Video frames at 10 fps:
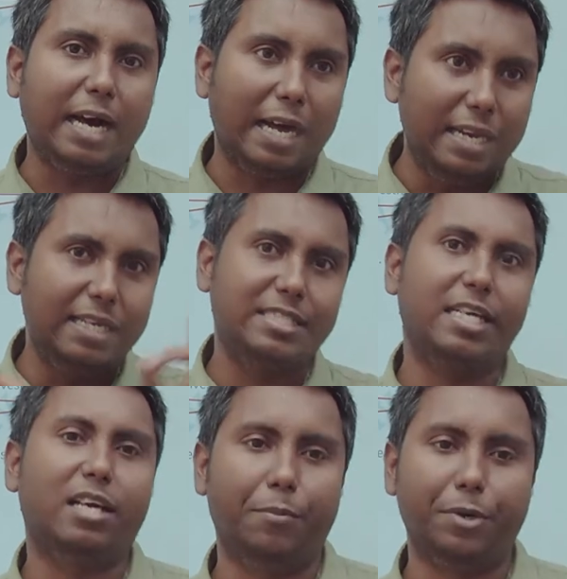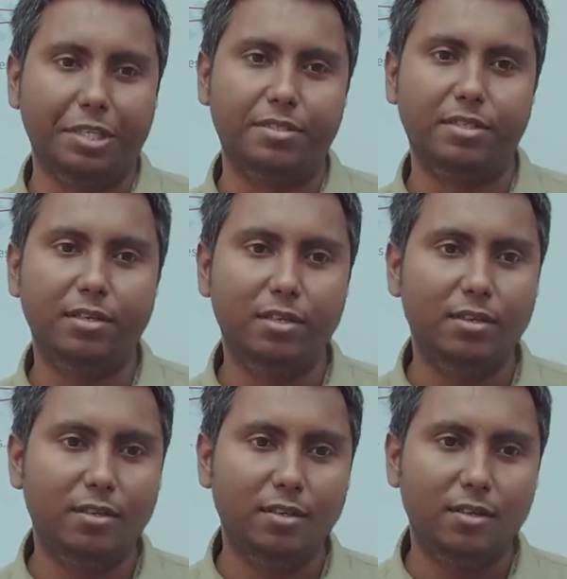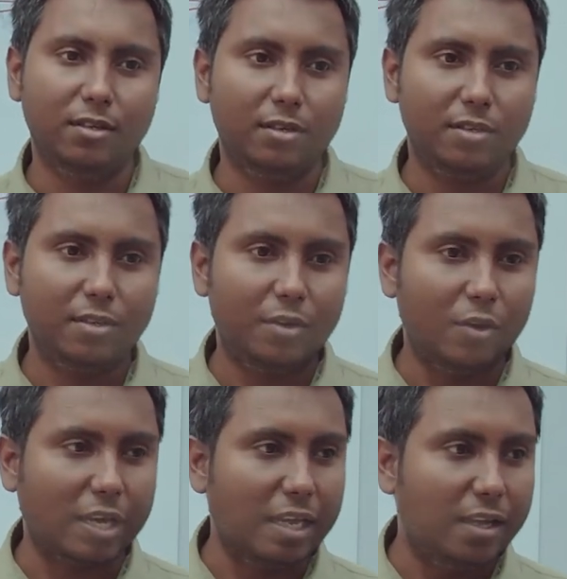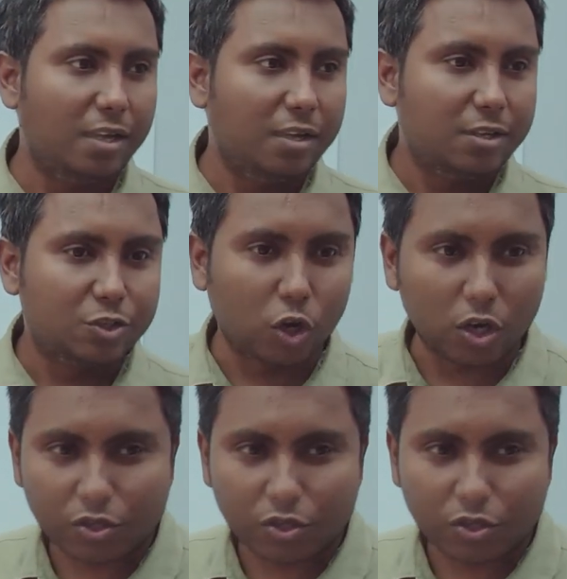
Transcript: unlisted companies? Okay, so